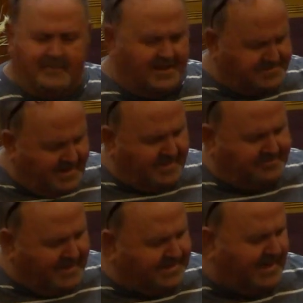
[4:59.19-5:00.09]
I said, I
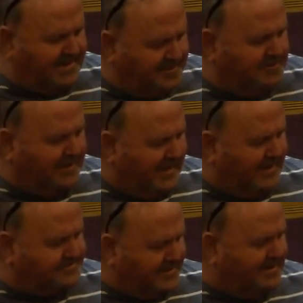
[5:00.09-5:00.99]
think I'd do
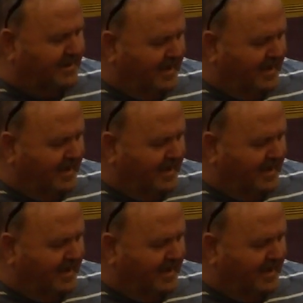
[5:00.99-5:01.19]
that. I said,